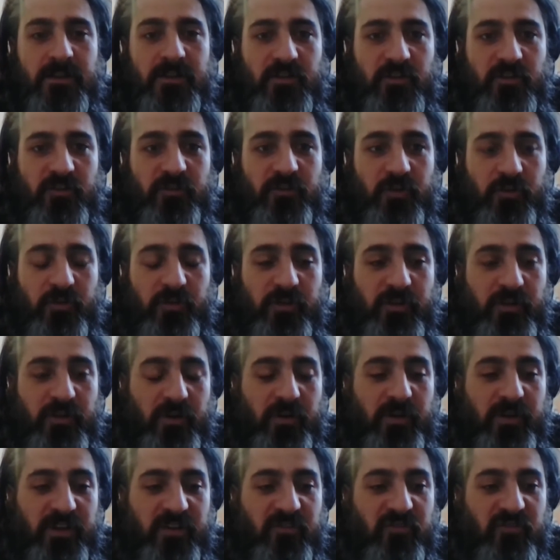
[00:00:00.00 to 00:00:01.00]
So,
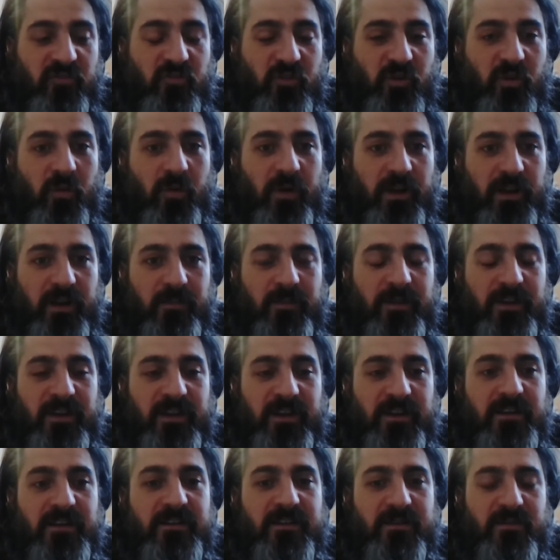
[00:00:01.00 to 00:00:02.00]
you can store quite a bit
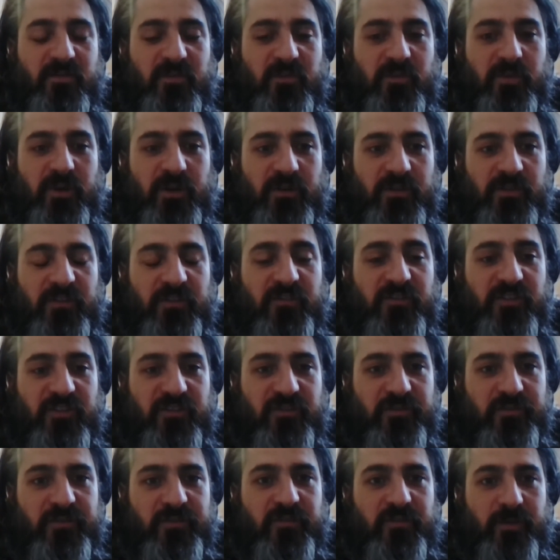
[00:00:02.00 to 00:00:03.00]
and eat them throughout the
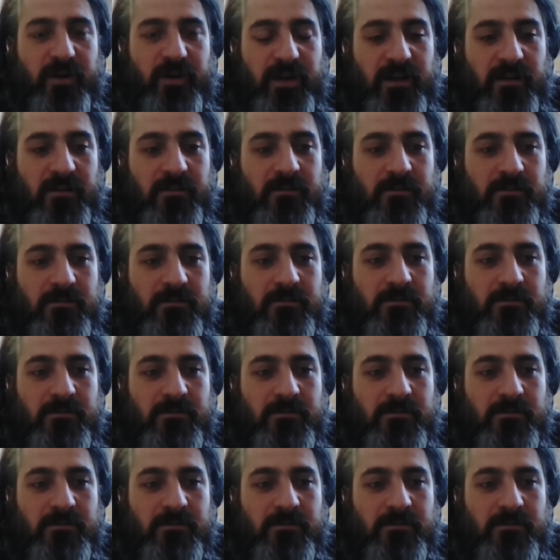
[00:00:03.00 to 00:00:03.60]
season as well.